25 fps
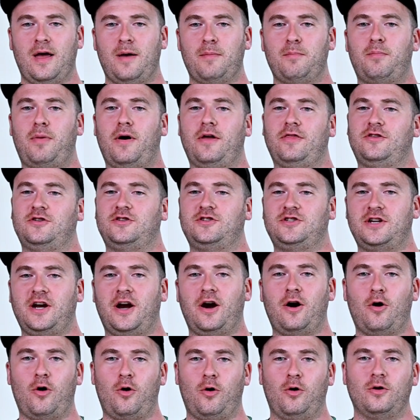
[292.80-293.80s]
but the
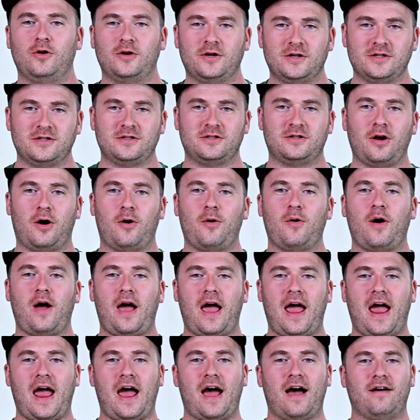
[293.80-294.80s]
shareholders don't
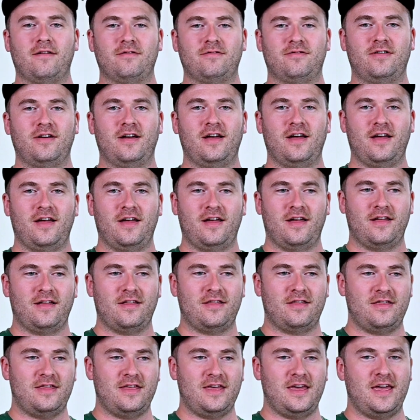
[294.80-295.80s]
have
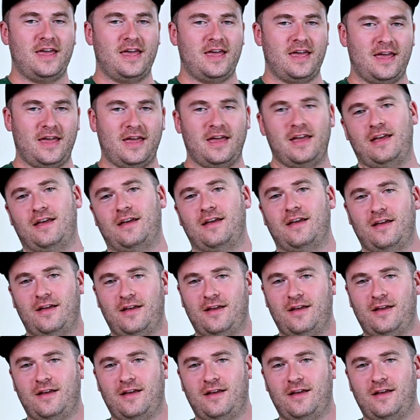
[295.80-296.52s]
the